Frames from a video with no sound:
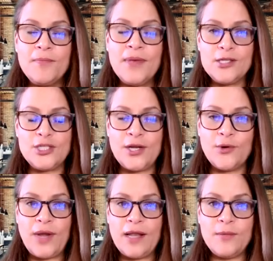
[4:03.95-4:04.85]
being
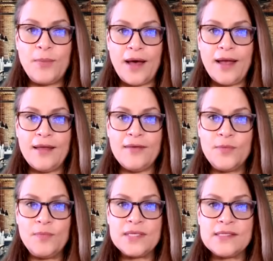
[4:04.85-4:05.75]
generated by
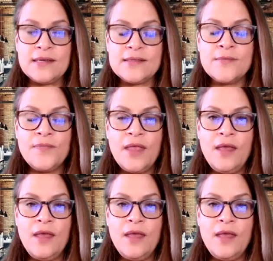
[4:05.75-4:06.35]
the business.